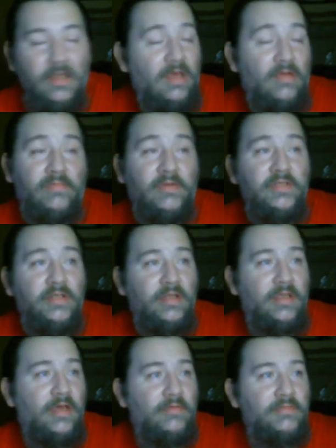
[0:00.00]

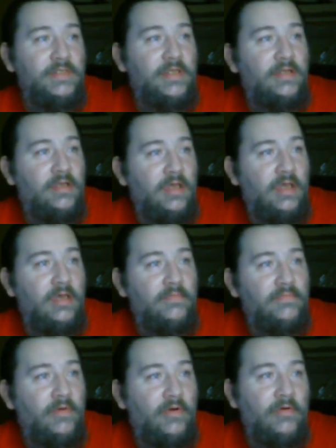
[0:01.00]
Originally, I was going to have
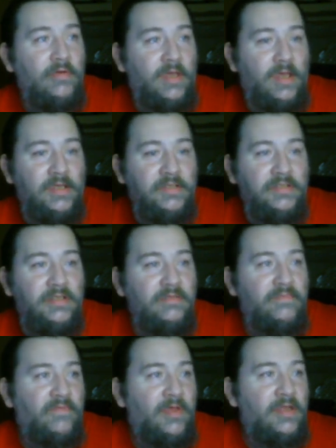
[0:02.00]
OKC
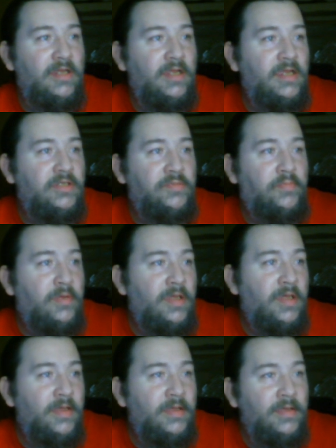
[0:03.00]
Vet
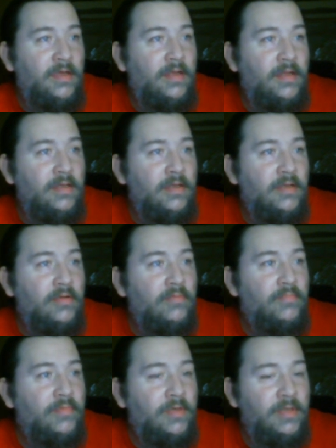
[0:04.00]
HPA on
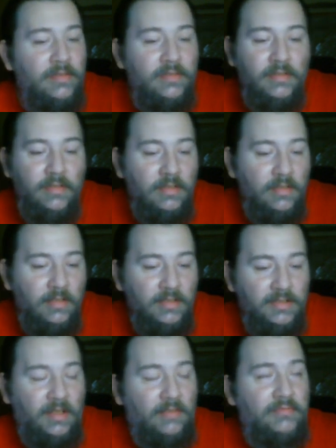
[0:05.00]
here, but
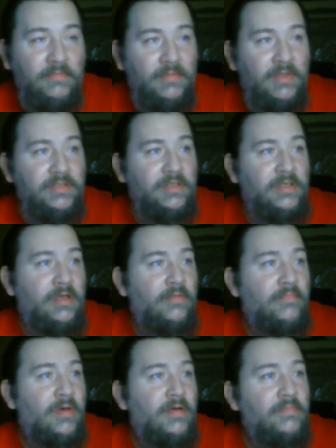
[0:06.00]
something must have
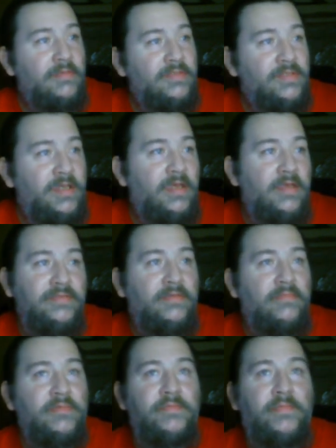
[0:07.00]
come up because he hasn't
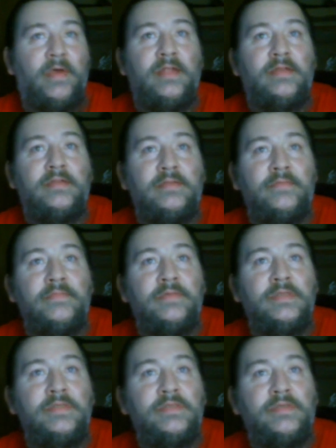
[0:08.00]
responded to
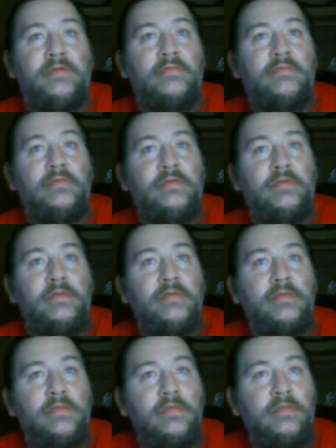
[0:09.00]
me. So
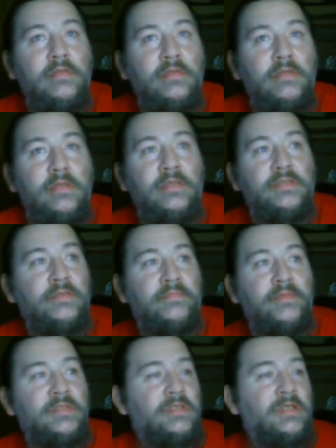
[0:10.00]
he's a
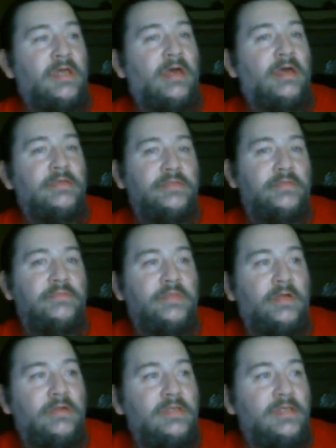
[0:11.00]
busy guy, so it's
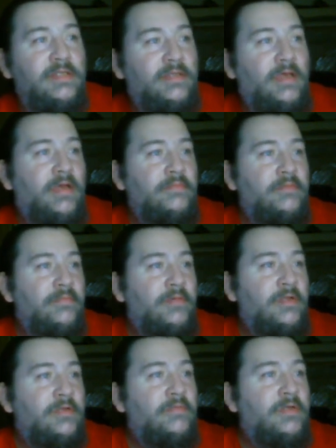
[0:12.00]
hard to get time with him,
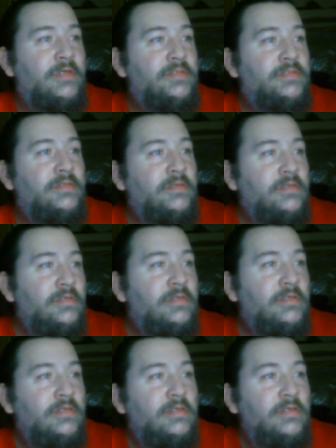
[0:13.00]
anyways.
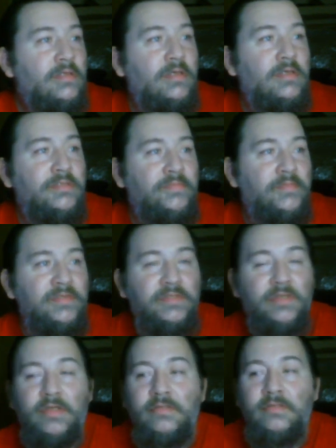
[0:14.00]
Hey,
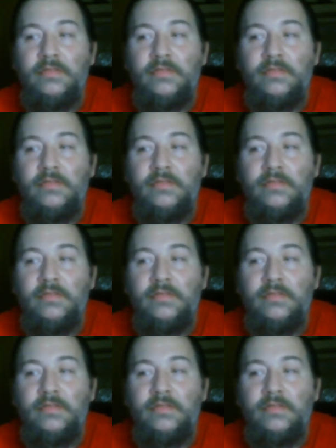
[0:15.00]
Spitshine.